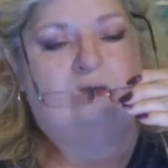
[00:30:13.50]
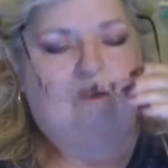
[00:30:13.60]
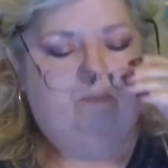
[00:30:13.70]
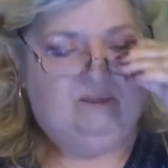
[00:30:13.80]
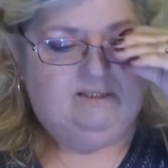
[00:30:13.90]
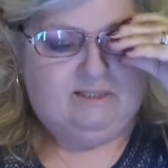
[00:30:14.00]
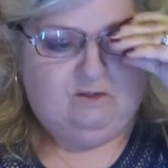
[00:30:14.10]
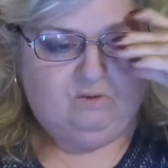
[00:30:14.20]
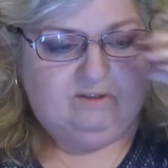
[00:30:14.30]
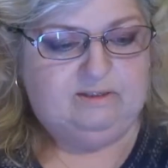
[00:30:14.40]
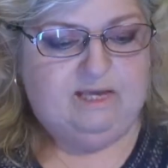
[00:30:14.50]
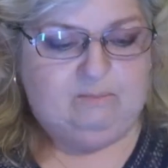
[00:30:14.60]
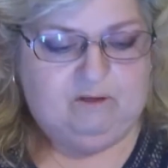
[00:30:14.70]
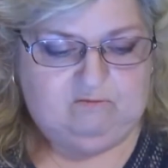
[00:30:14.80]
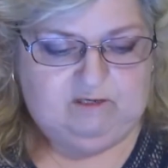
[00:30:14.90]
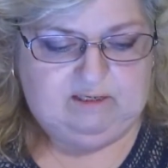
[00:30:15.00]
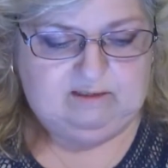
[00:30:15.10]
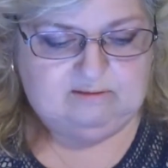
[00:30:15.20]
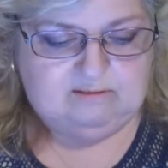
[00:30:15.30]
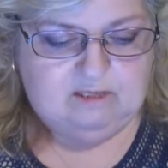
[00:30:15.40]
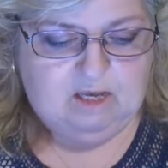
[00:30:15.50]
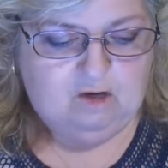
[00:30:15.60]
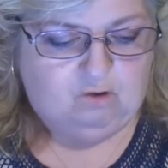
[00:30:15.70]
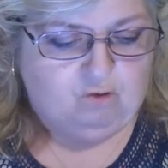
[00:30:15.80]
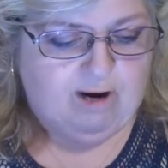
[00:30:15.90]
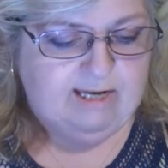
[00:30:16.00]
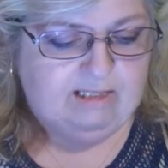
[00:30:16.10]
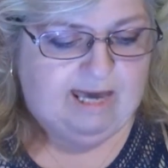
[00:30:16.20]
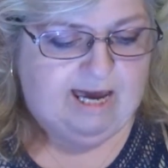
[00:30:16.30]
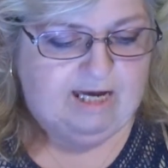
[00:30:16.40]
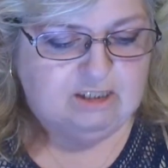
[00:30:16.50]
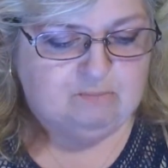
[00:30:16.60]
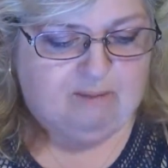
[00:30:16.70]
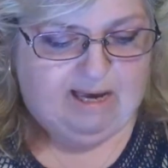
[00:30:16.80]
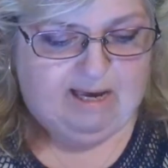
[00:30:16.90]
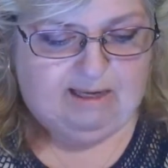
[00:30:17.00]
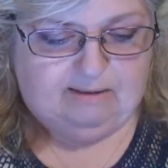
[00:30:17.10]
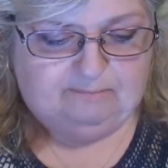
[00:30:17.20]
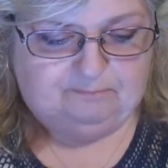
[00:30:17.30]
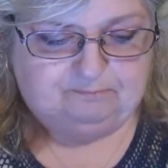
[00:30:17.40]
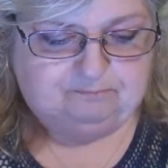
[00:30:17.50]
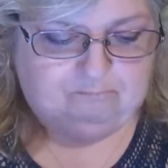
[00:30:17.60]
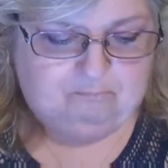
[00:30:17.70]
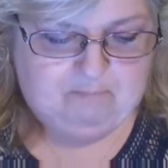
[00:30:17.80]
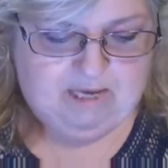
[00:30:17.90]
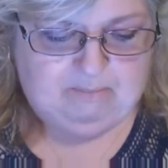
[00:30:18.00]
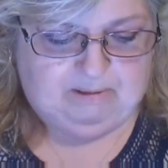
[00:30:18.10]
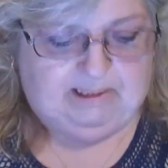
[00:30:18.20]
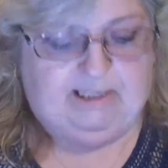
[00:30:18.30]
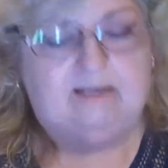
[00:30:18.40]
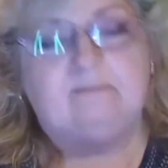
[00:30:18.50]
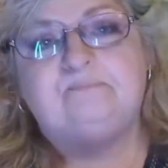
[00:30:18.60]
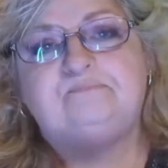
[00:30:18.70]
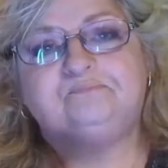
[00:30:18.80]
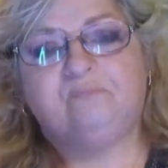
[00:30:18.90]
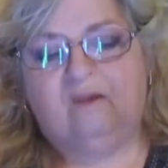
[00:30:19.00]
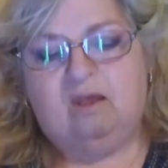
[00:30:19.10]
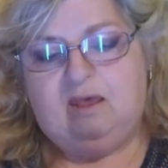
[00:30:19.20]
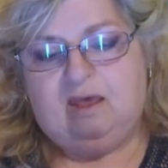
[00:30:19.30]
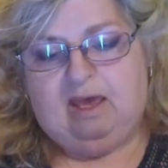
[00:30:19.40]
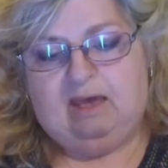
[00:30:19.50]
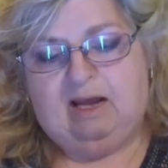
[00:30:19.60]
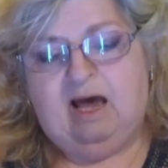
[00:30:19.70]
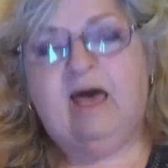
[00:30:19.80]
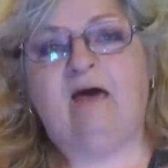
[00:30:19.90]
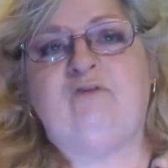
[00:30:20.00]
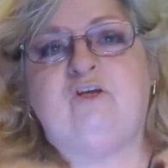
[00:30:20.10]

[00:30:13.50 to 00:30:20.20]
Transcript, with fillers: let me see what the name of it is. Great Lash by Maybelline. And I have